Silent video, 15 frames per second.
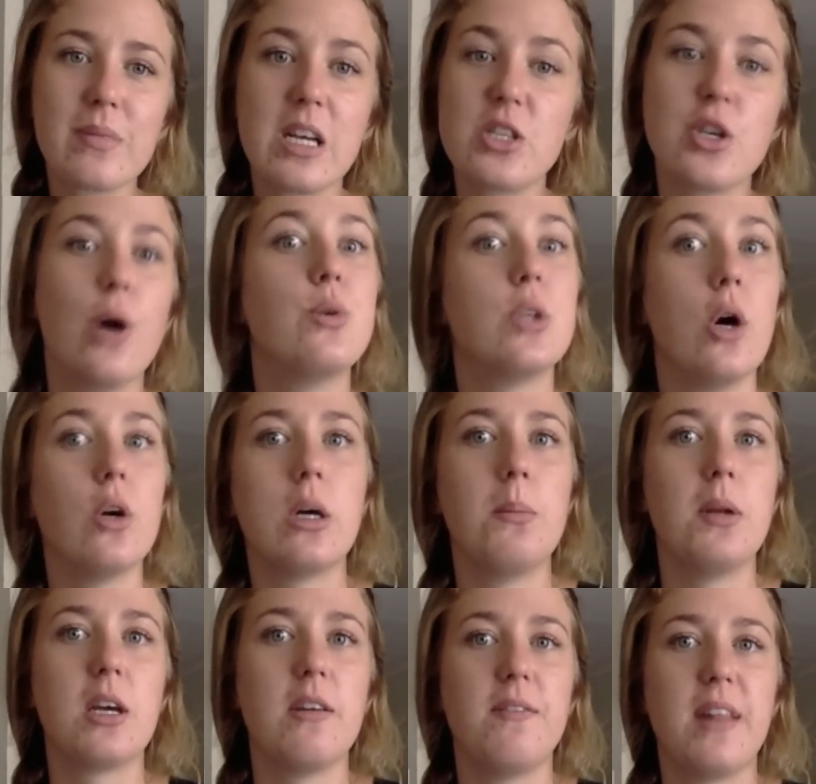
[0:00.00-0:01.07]
So don't come
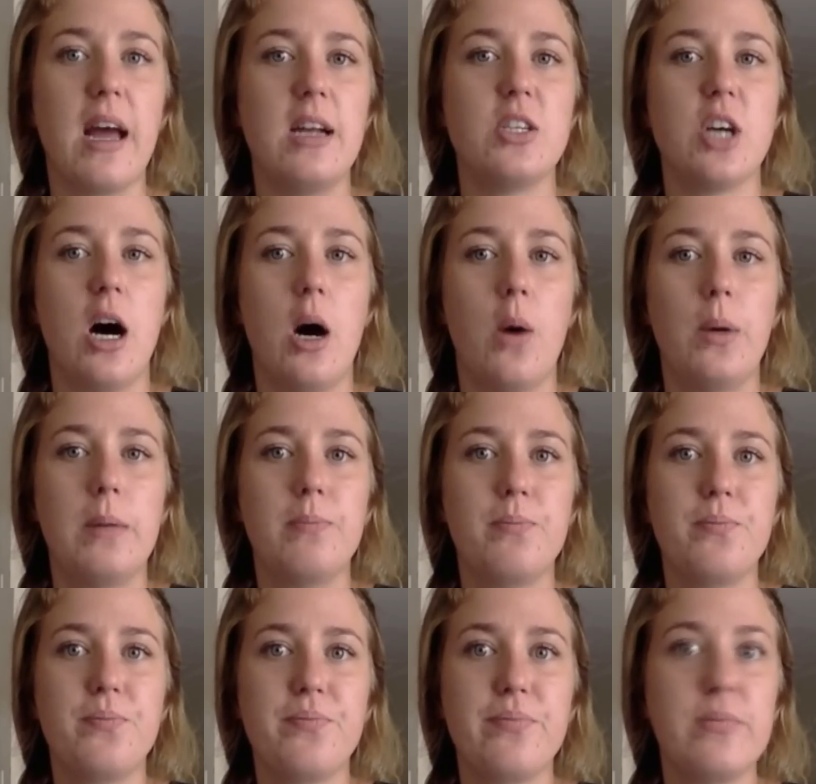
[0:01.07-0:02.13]
looking for that in Darwin.
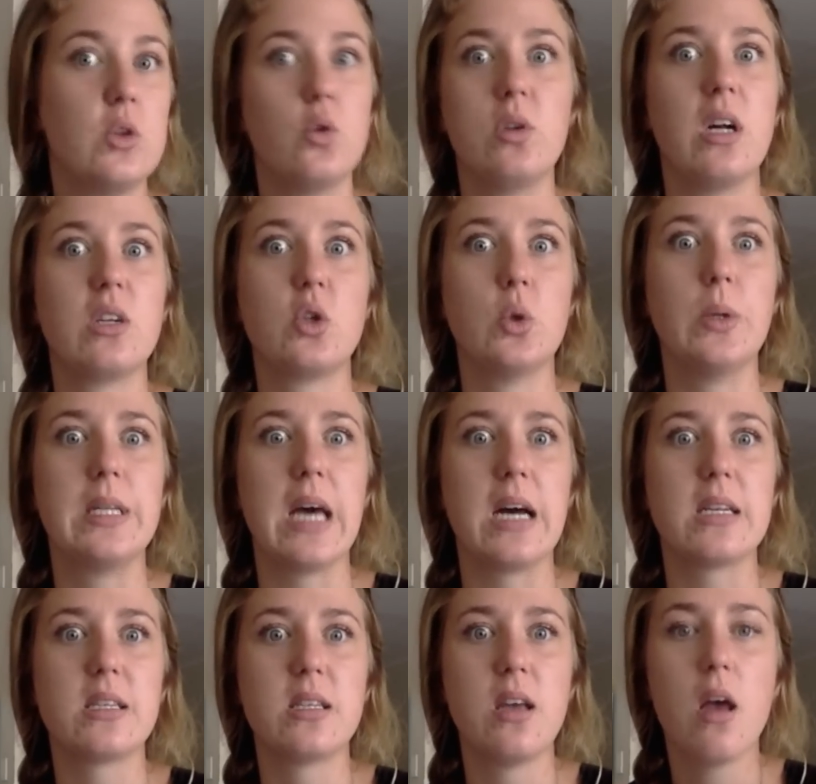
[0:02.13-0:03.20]
Do not do it
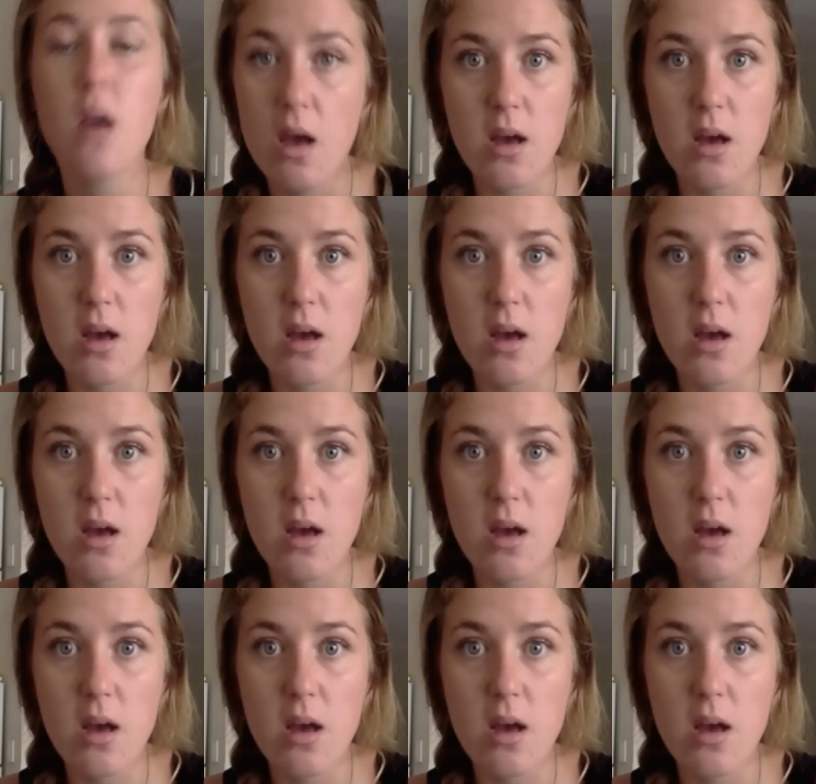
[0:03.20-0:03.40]
that.